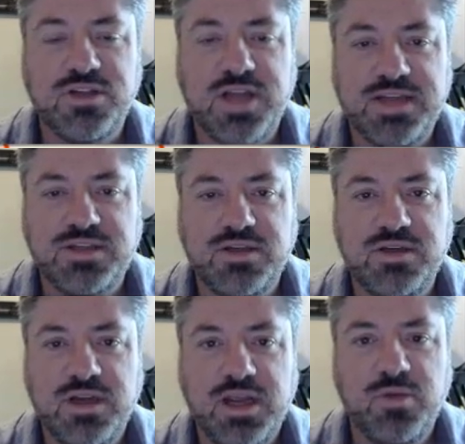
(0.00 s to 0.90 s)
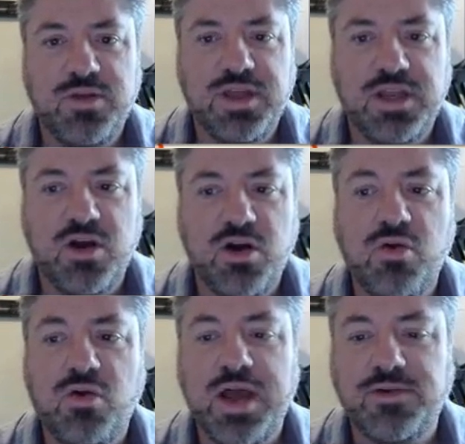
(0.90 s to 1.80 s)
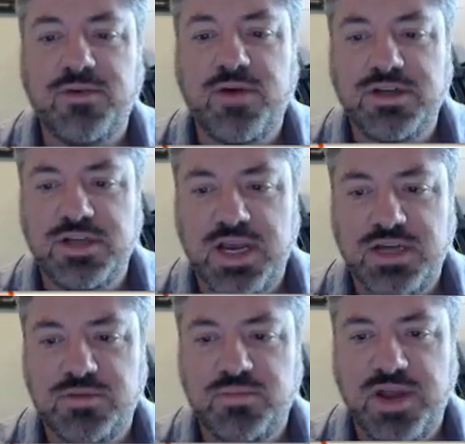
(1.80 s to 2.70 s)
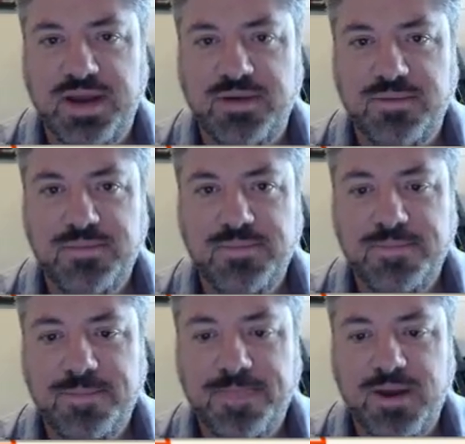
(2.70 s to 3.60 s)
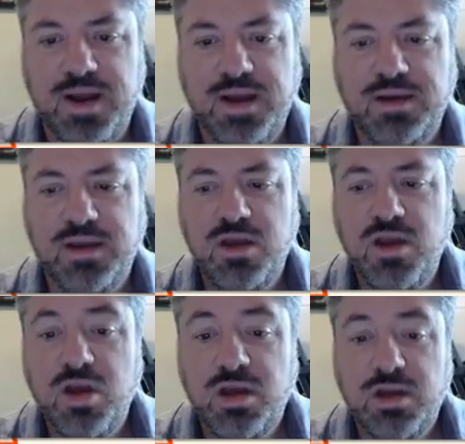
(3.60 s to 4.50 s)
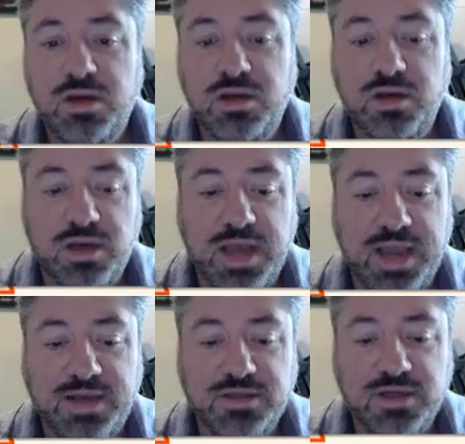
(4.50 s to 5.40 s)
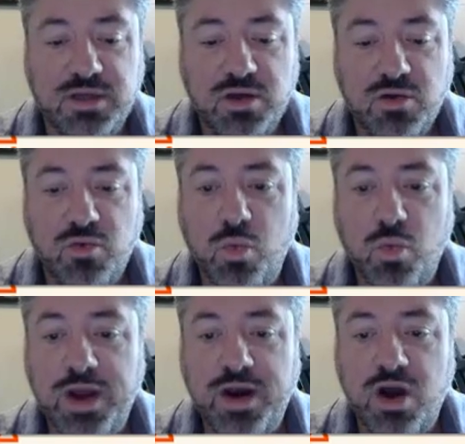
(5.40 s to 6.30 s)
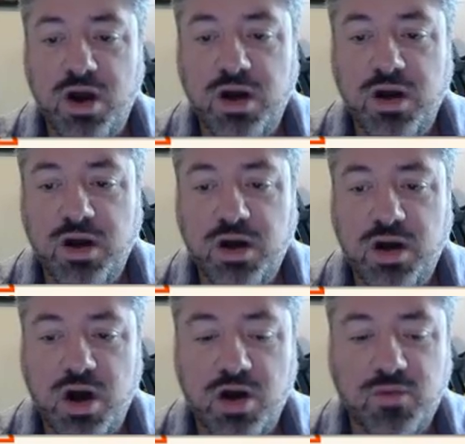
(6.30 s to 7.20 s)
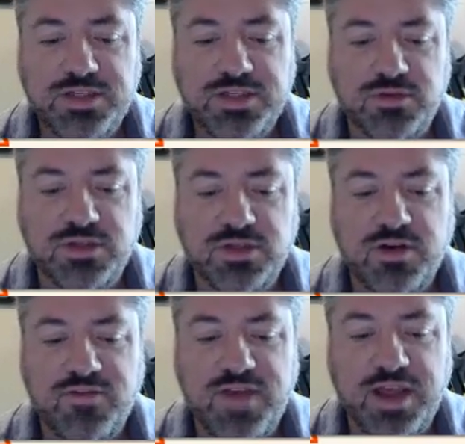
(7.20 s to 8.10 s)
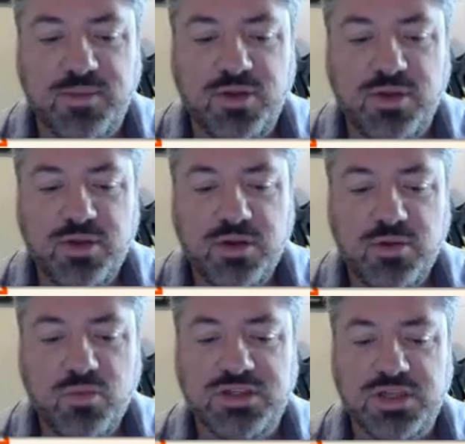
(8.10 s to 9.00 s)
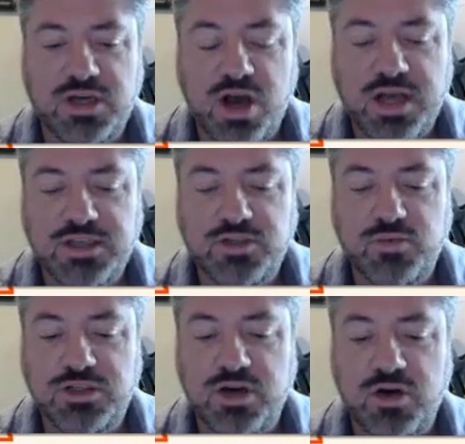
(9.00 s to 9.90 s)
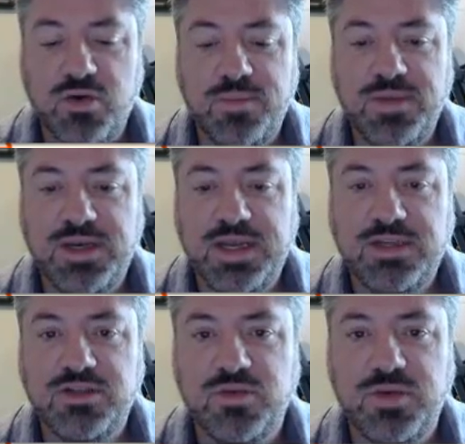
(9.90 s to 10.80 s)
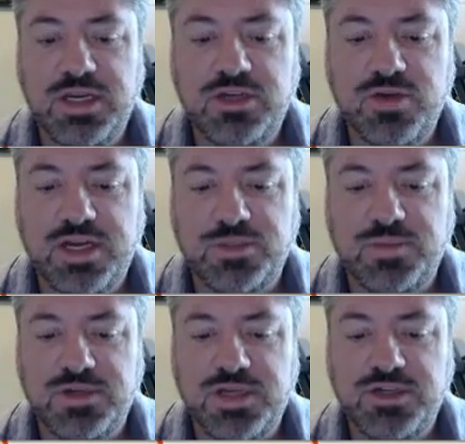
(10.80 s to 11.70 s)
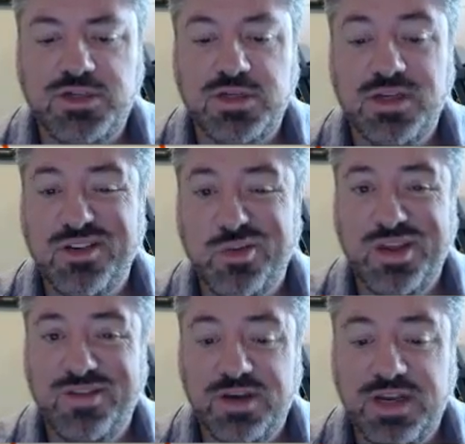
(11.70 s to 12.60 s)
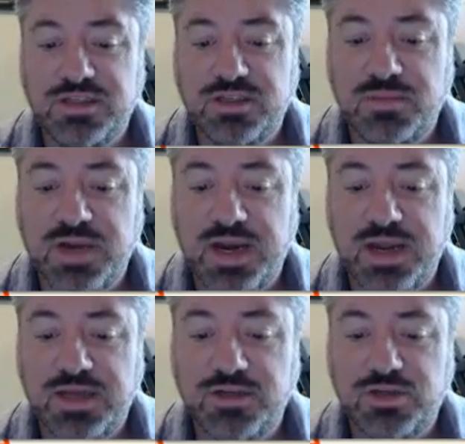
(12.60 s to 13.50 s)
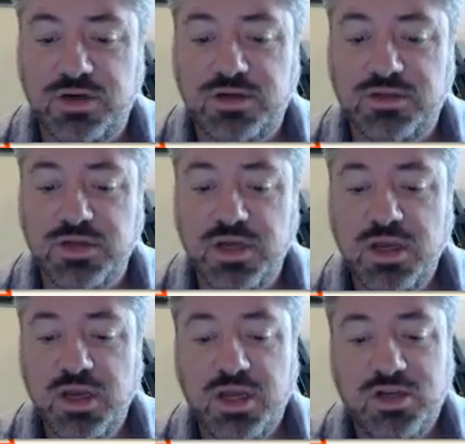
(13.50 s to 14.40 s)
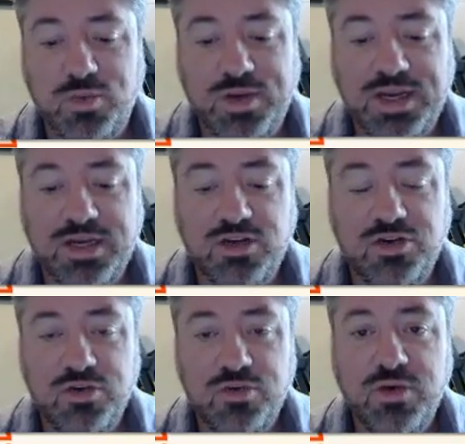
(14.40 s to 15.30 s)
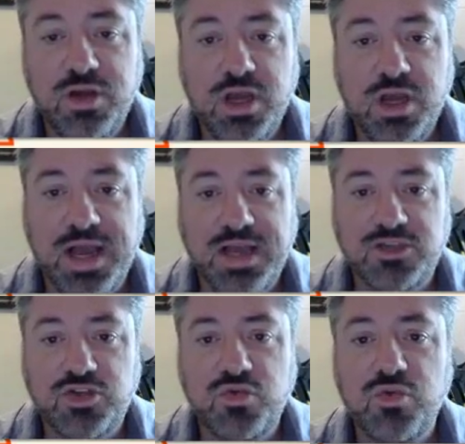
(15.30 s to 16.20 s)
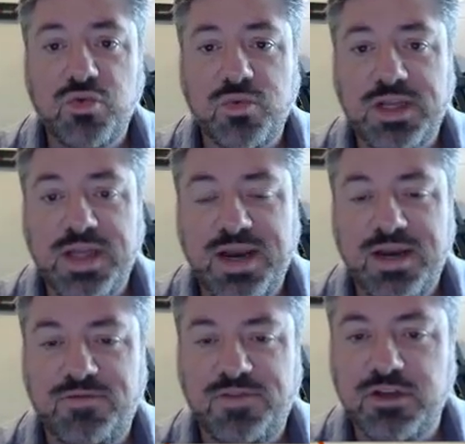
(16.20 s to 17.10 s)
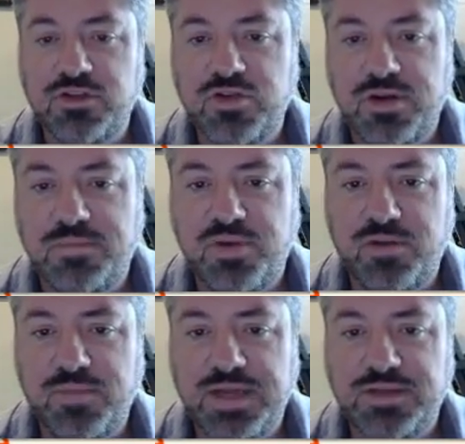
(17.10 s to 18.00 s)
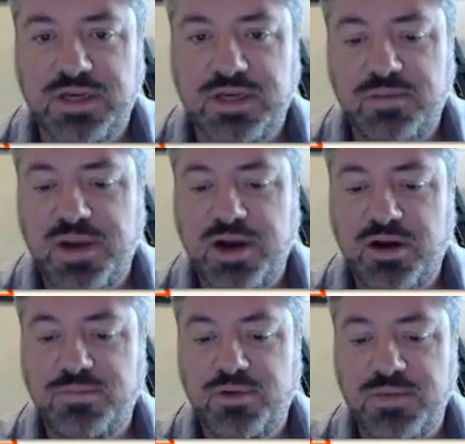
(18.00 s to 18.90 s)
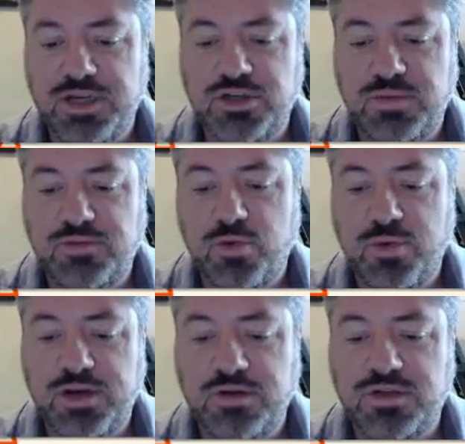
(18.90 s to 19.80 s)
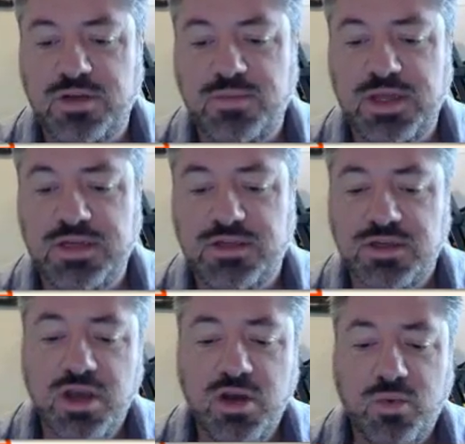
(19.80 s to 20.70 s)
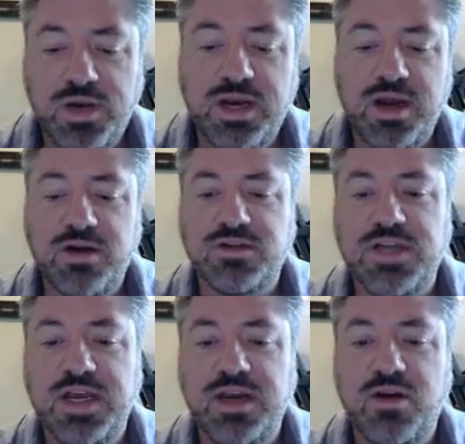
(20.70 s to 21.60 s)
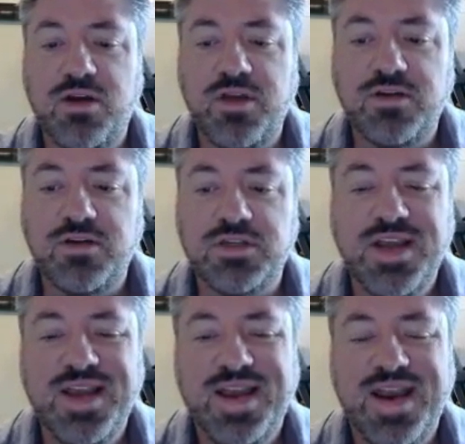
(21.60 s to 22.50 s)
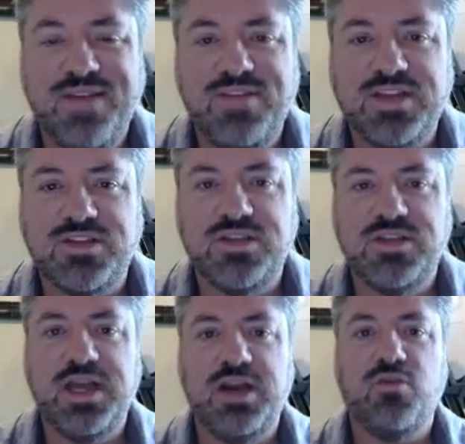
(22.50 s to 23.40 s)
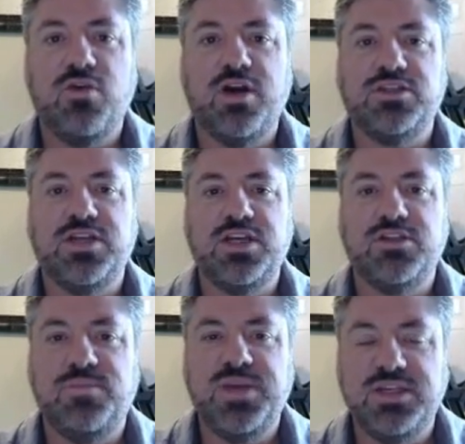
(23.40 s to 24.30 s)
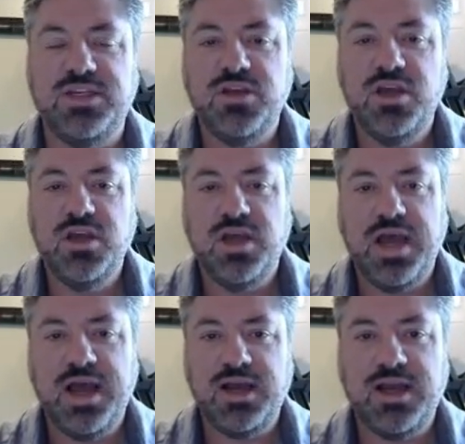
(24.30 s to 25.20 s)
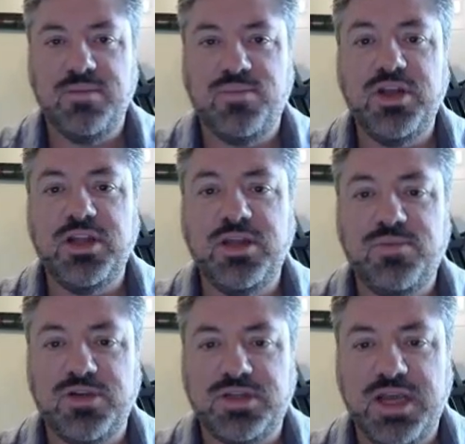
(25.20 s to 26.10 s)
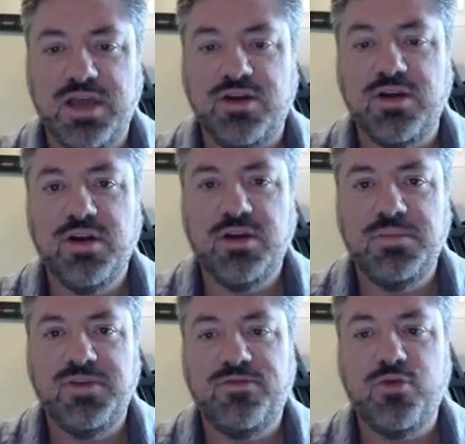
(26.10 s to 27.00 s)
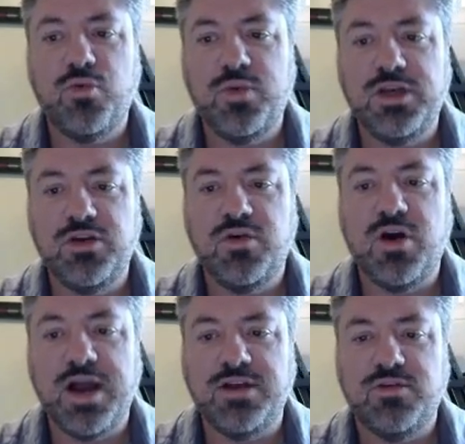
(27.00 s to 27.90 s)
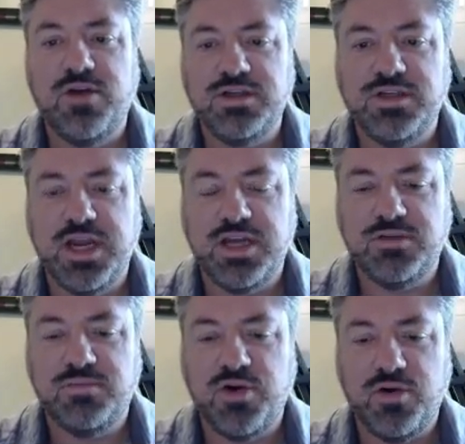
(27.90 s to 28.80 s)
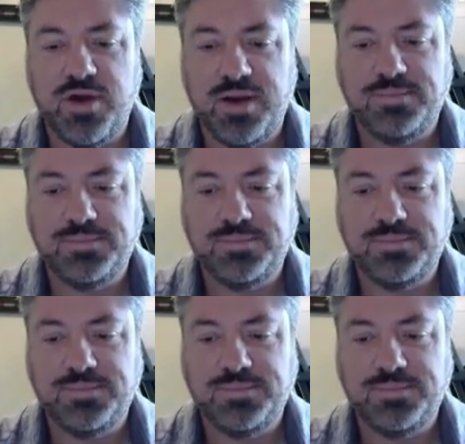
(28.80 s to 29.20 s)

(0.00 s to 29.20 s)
lesson and within our whole outdoor education plan? All right. Next, what are our resources that are available? What's the cost? What's our equipment needs? Do we need transportation? Do we even need some kind of insurance? Do we need to do school-related field trip permits and get parent permission before we do some of these? We need to understand all those and have that organization piece completely put together before we do our outdoor education program.